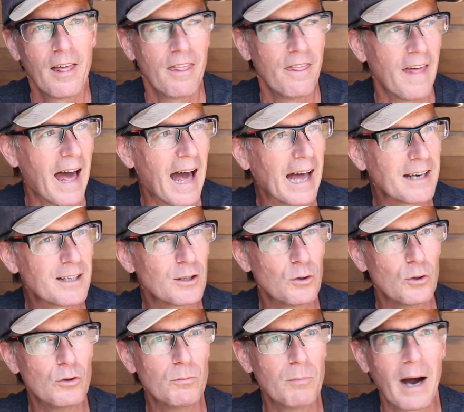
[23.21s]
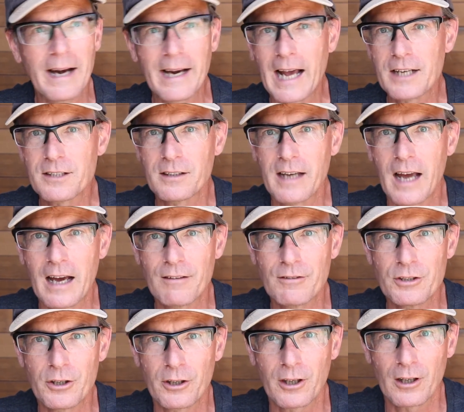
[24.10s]
that you might actually have
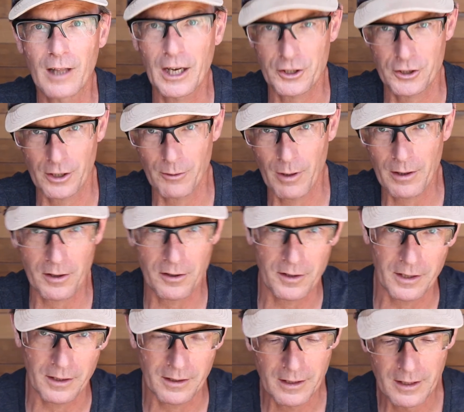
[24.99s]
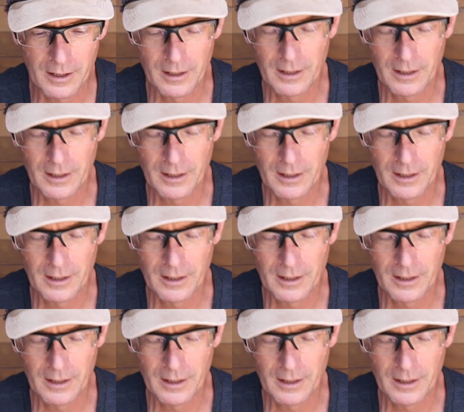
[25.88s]
in your collection rather than